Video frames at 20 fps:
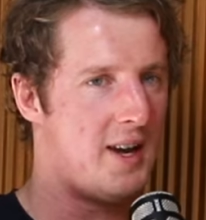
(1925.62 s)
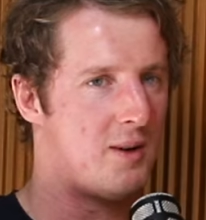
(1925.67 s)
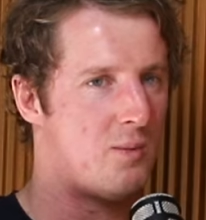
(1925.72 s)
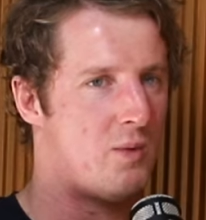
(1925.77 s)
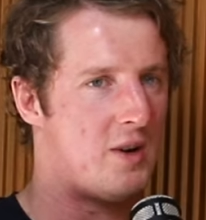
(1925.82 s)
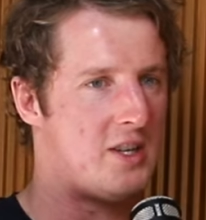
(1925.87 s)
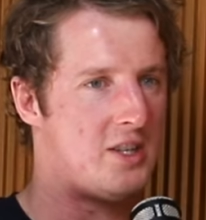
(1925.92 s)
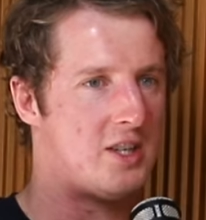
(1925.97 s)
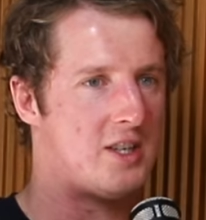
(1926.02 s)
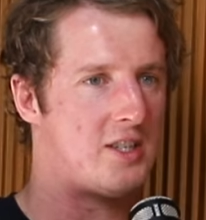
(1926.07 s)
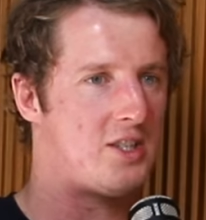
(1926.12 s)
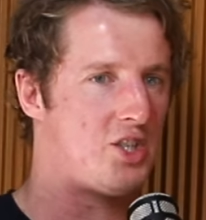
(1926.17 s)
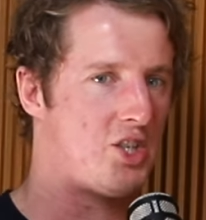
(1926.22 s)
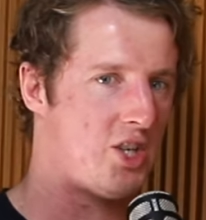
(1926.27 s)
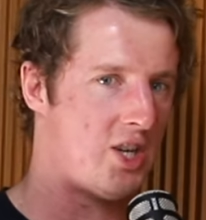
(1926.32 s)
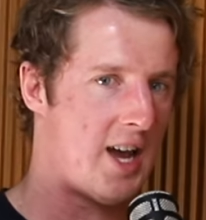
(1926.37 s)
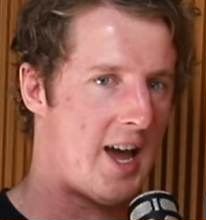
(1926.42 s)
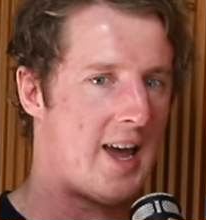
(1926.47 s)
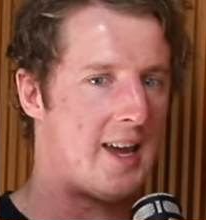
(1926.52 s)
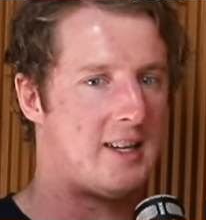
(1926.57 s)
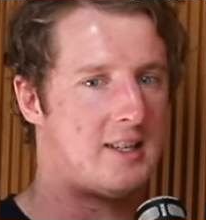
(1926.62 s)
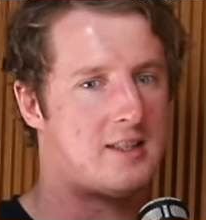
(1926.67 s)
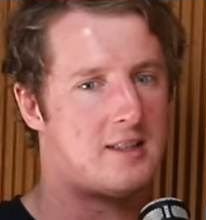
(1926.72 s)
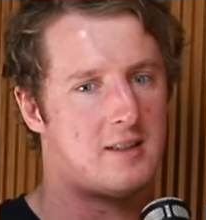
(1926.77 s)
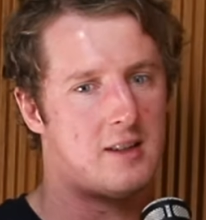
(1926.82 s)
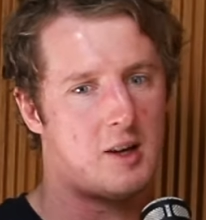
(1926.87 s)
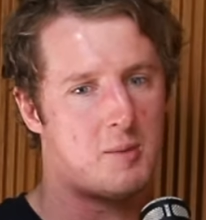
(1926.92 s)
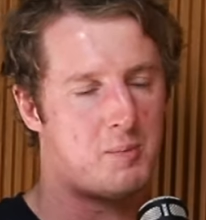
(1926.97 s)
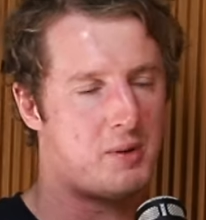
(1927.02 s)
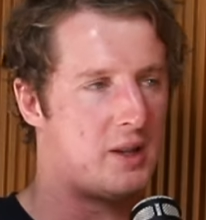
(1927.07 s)
and we just
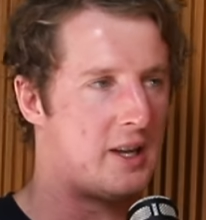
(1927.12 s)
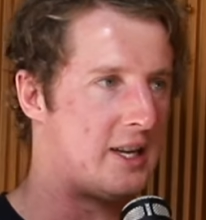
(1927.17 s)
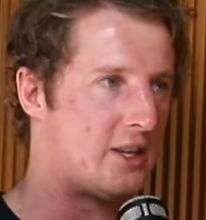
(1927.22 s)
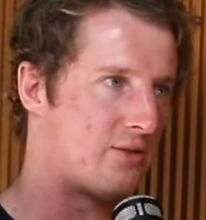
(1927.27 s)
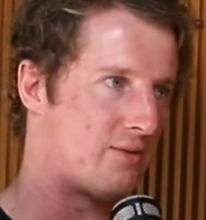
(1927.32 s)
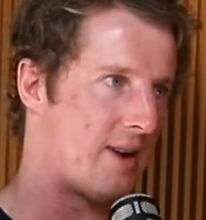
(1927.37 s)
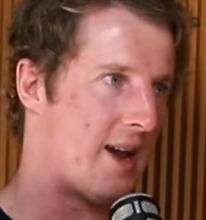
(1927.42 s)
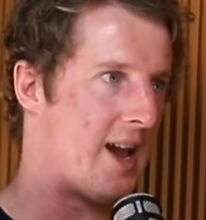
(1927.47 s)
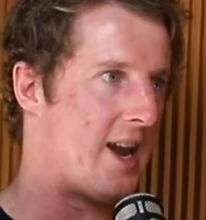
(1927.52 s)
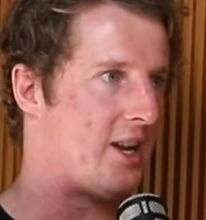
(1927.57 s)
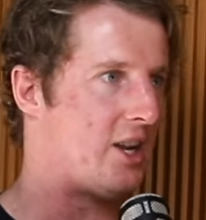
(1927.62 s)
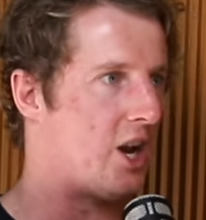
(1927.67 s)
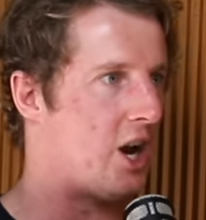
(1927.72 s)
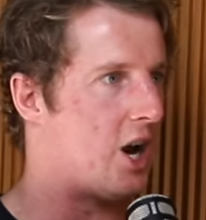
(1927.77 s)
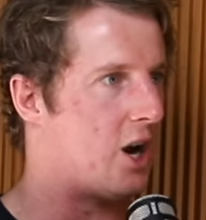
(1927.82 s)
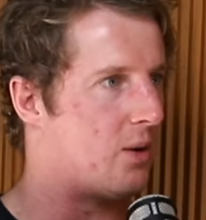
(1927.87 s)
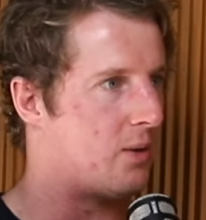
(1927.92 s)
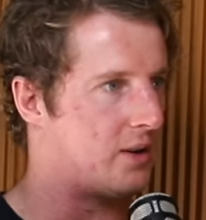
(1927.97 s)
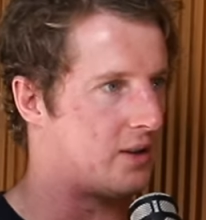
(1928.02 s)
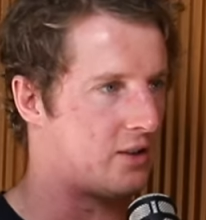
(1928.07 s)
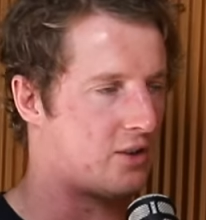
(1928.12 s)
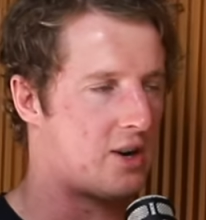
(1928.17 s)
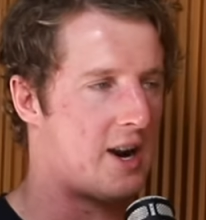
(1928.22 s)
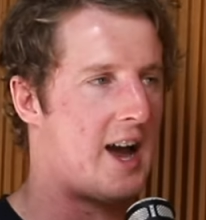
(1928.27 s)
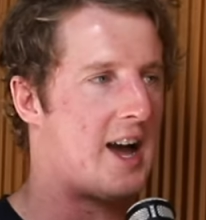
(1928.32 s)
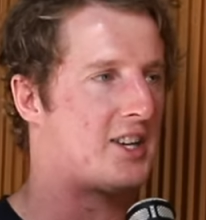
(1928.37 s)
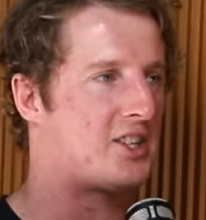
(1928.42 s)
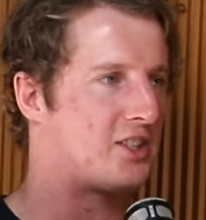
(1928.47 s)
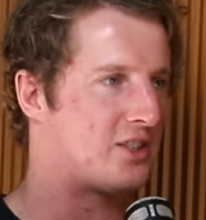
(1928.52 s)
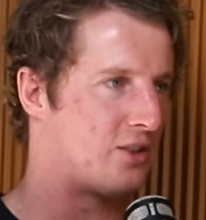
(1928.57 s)
chased like police radio and
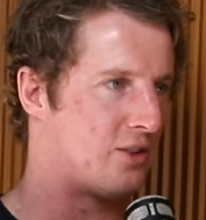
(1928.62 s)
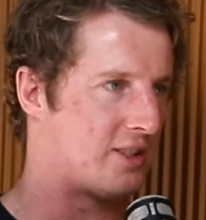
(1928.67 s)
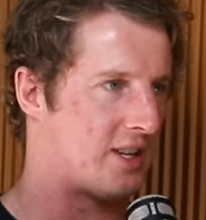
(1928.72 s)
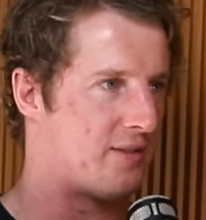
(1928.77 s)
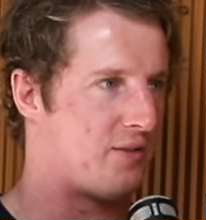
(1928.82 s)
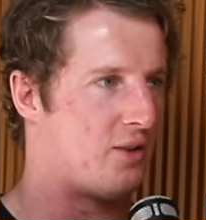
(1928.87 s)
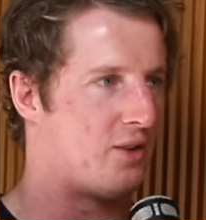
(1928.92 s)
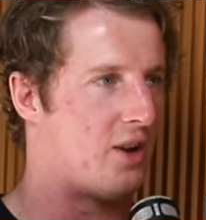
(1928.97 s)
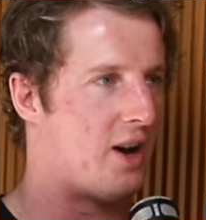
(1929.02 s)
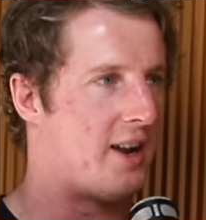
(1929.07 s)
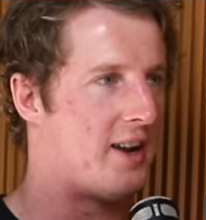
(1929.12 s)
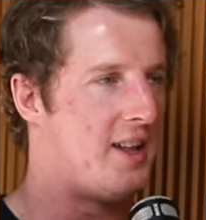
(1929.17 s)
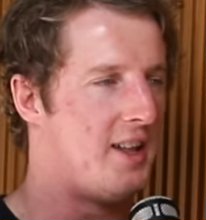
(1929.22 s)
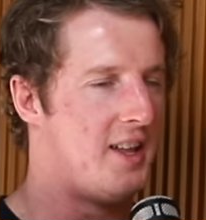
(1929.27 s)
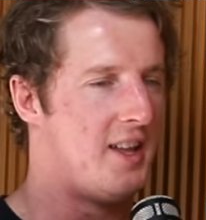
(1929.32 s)
crashes and all stuff all night.